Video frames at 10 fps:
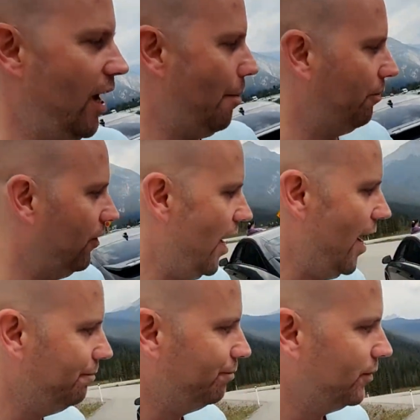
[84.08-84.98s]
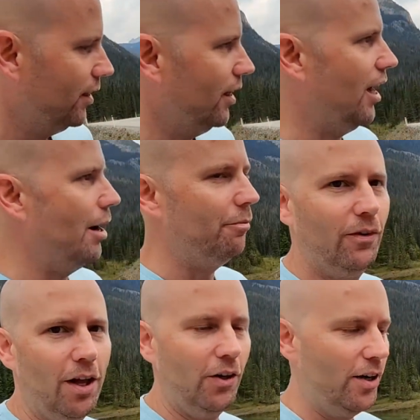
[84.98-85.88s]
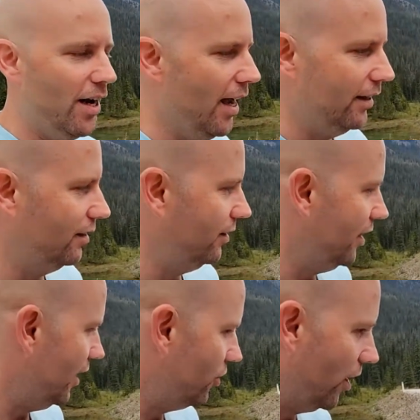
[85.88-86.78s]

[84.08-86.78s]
cap for that. Other than that,